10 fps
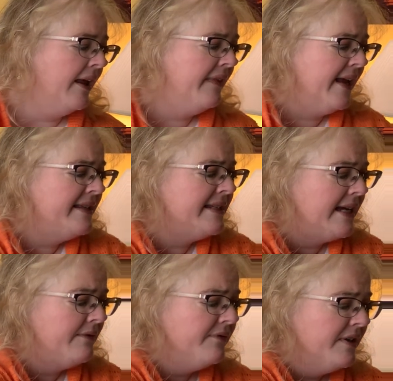That's
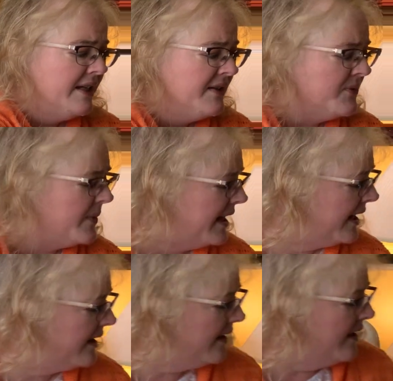it for this week.
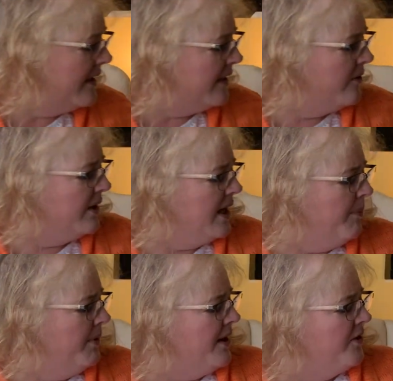There are a
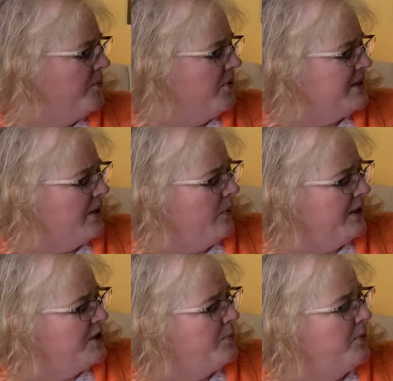couple other books I
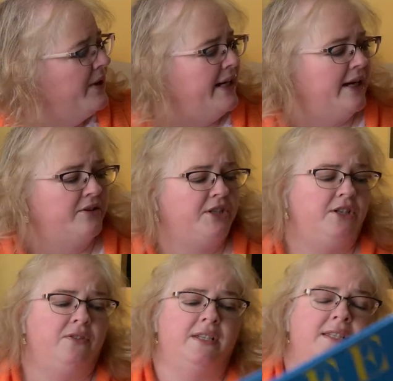wanted to point out to
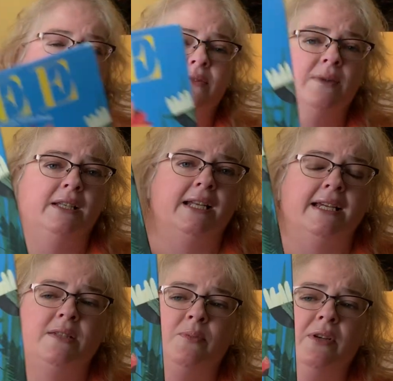you. This is a really
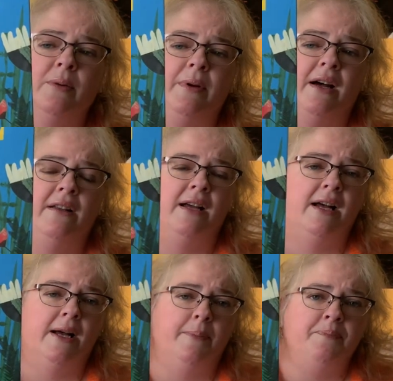nice book about
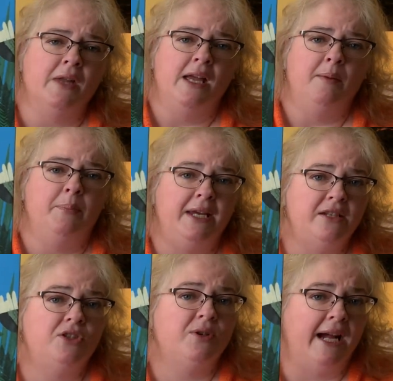
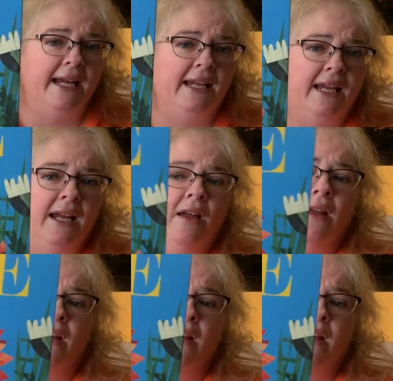bees tracking